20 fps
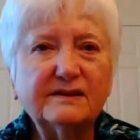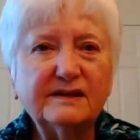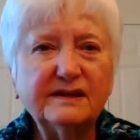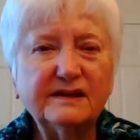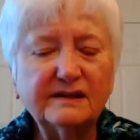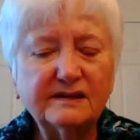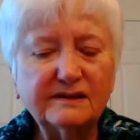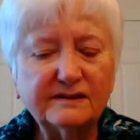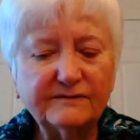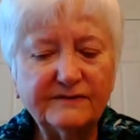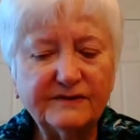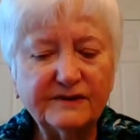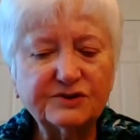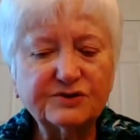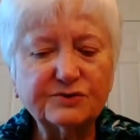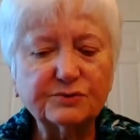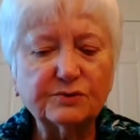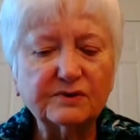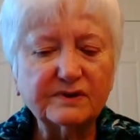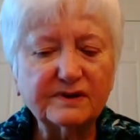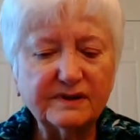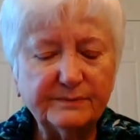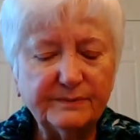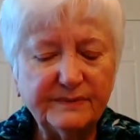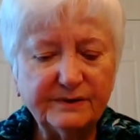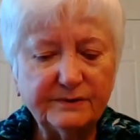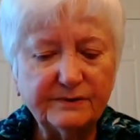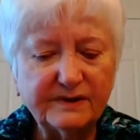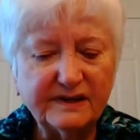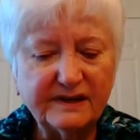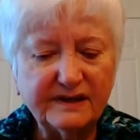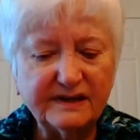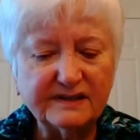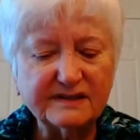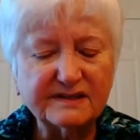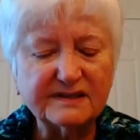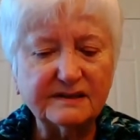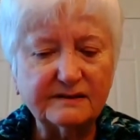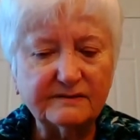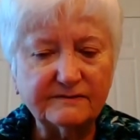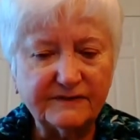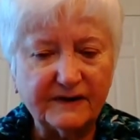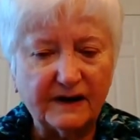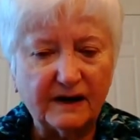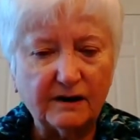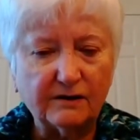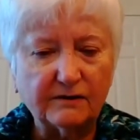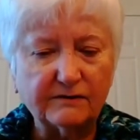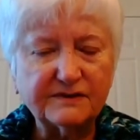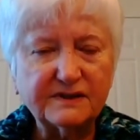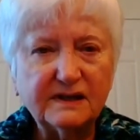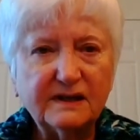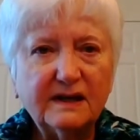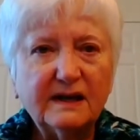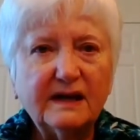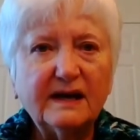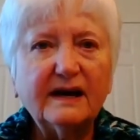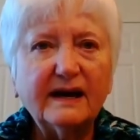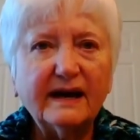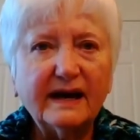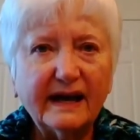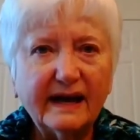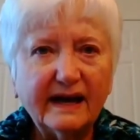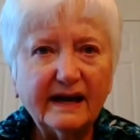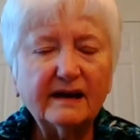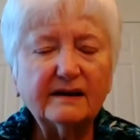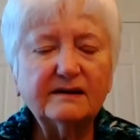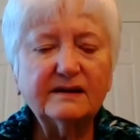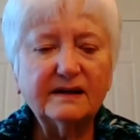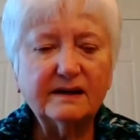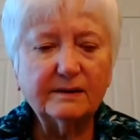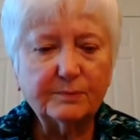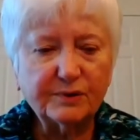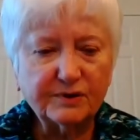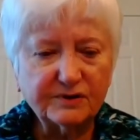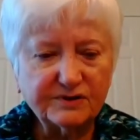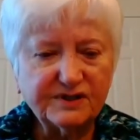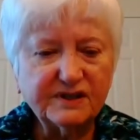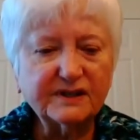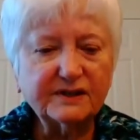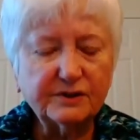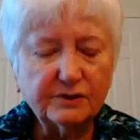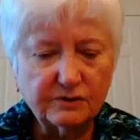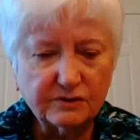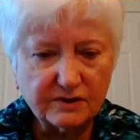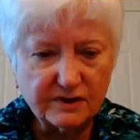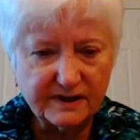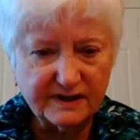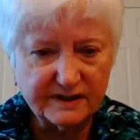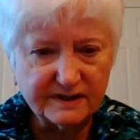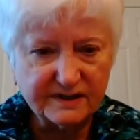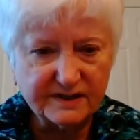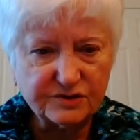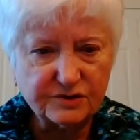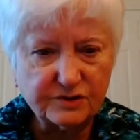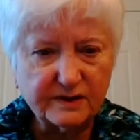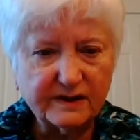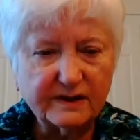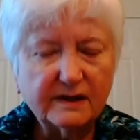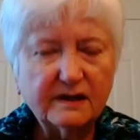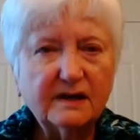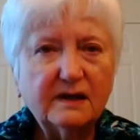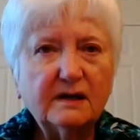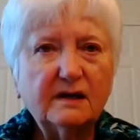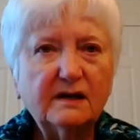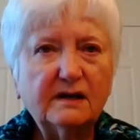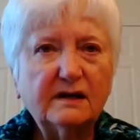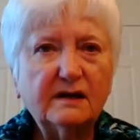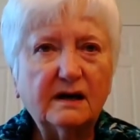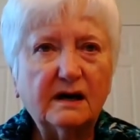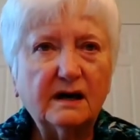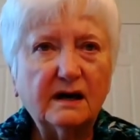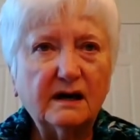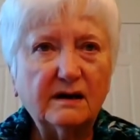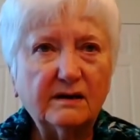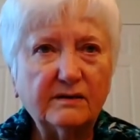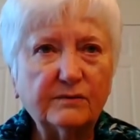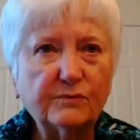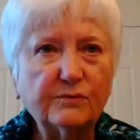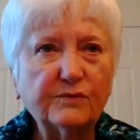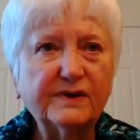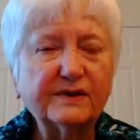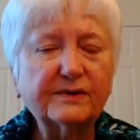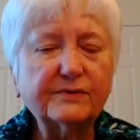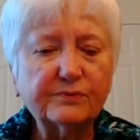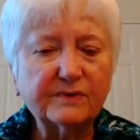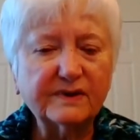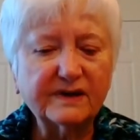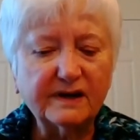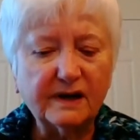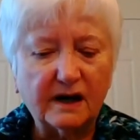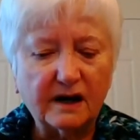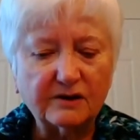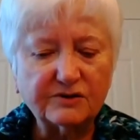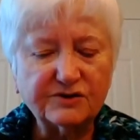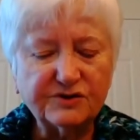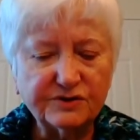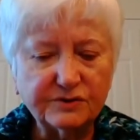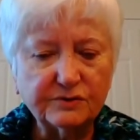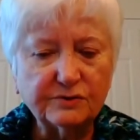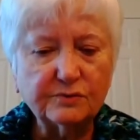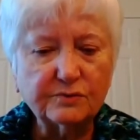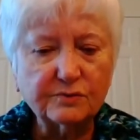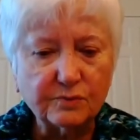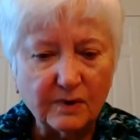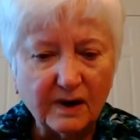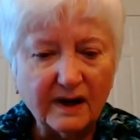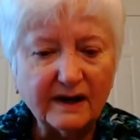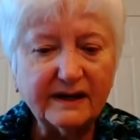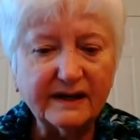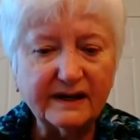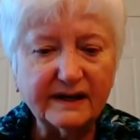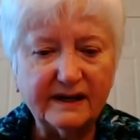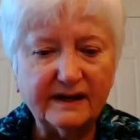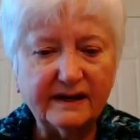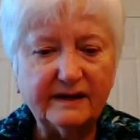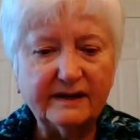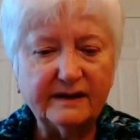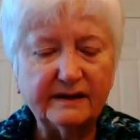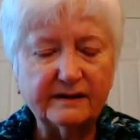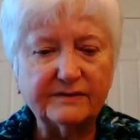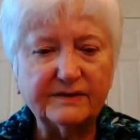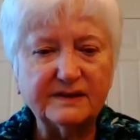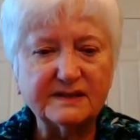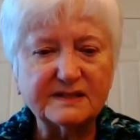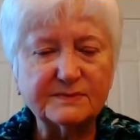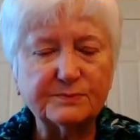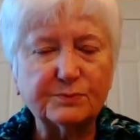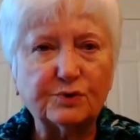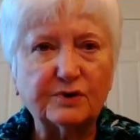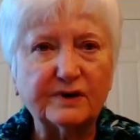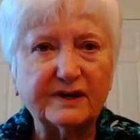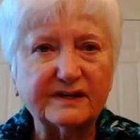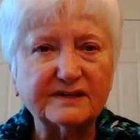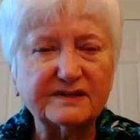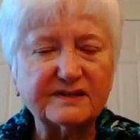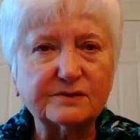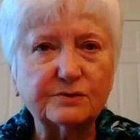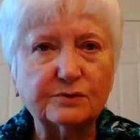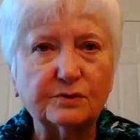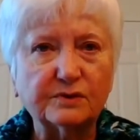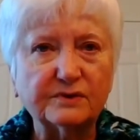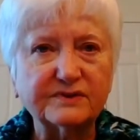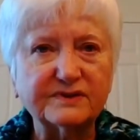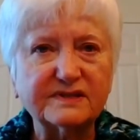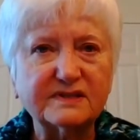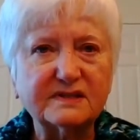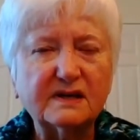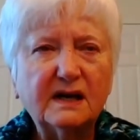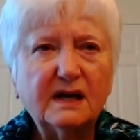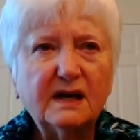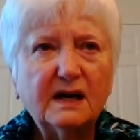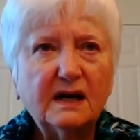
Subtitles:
the individual communities involved had a particular history with regard to running any of these boarding schools.